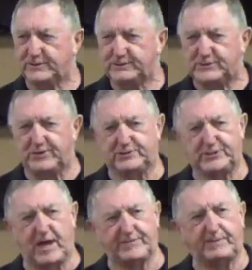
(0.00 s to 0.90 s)
So the
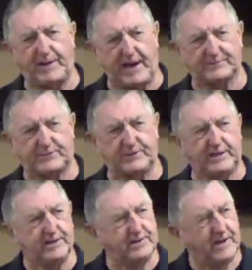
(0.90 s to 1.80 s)
Islamic
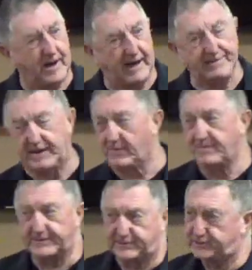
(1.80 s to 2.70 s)
pastor, I never
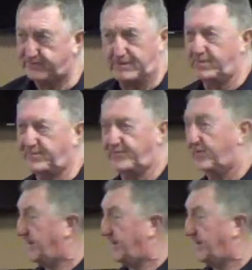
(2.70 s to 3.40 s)
met these people before.